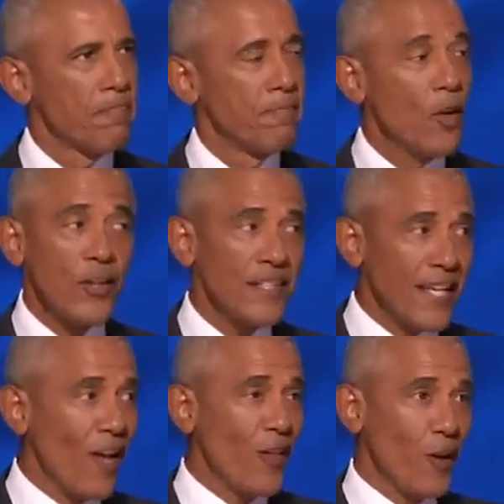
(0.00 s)
You can
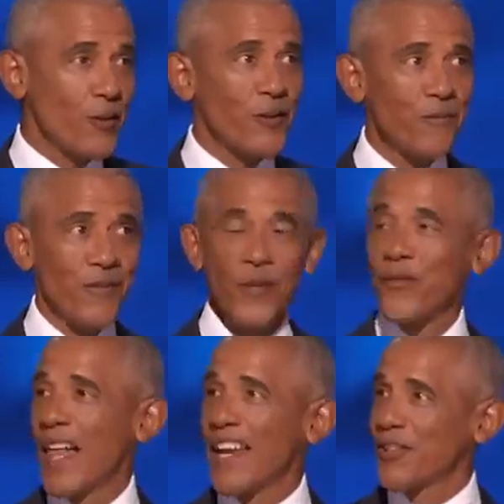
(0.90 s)
tell those, those
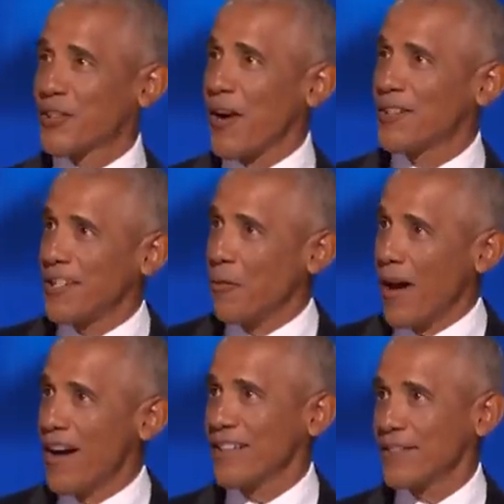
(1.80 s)
flannel shirts he
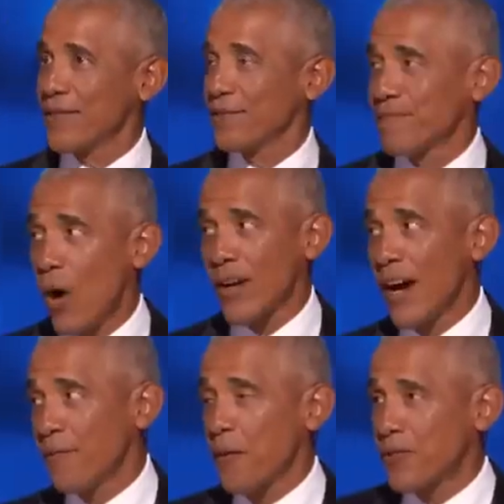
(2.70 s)
wears don't
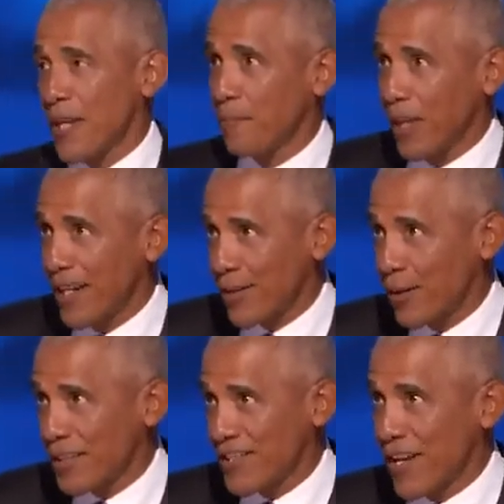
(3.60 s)
come from some political
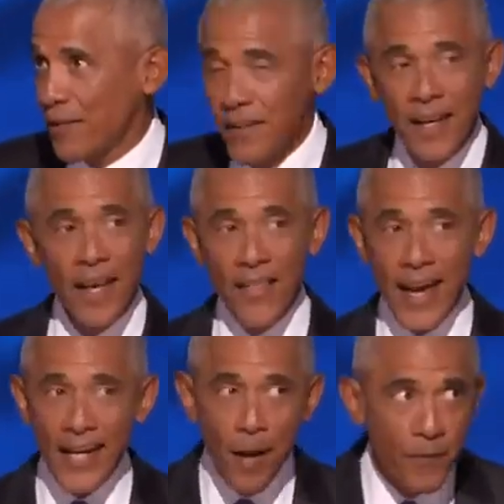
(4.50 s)
consultant. They
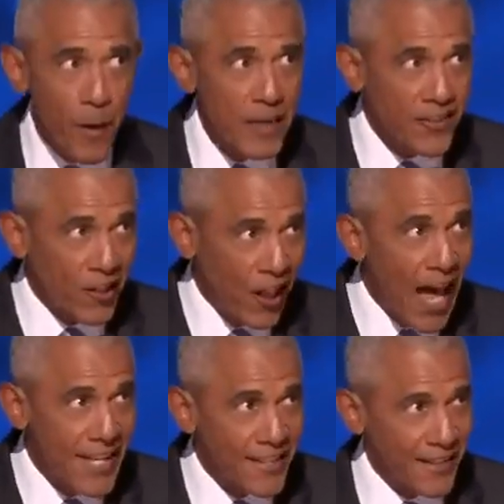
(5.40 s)
come from his
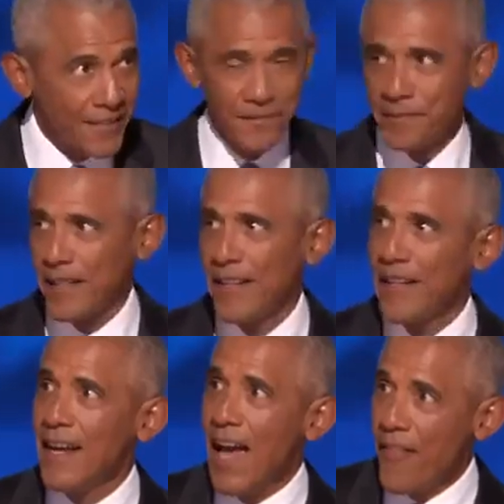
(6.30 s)
closet,
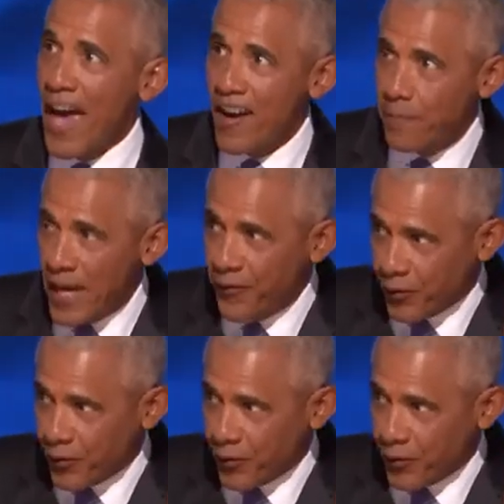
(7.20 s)
and they have been